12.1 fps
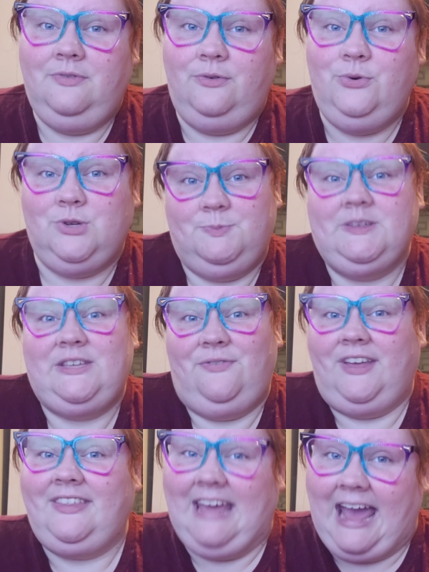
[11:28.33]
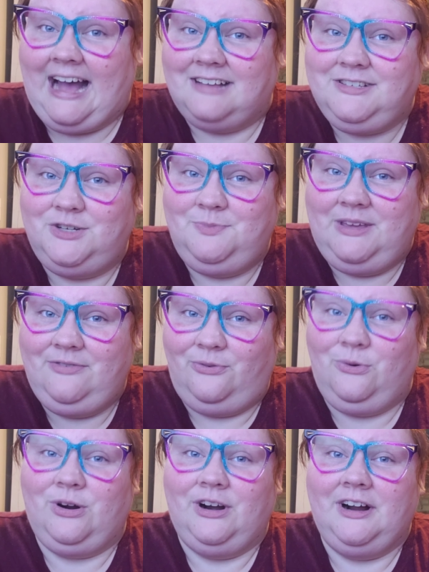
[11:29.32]
who specifically asked me
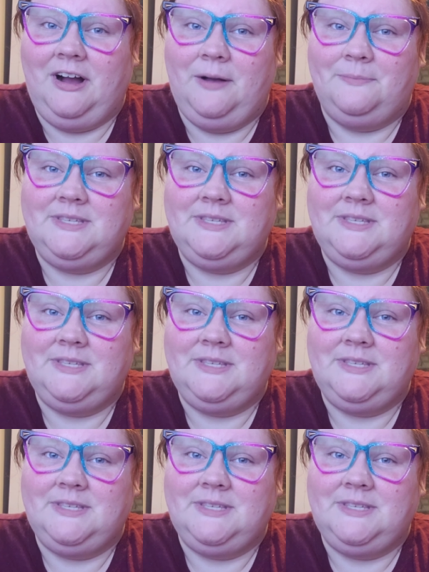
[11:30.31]
for